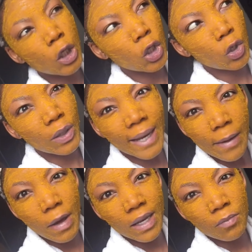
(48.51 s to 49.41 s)
you know, clear
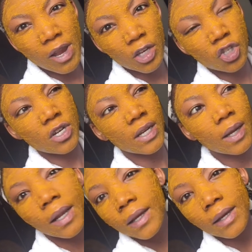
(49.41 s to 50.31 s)
my complexion and
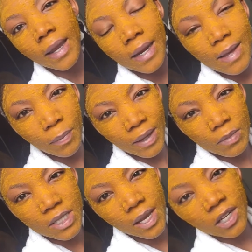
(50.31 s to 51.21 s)
clear like any
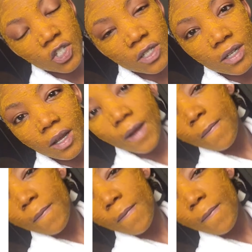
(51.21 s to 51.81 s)
pigmentation.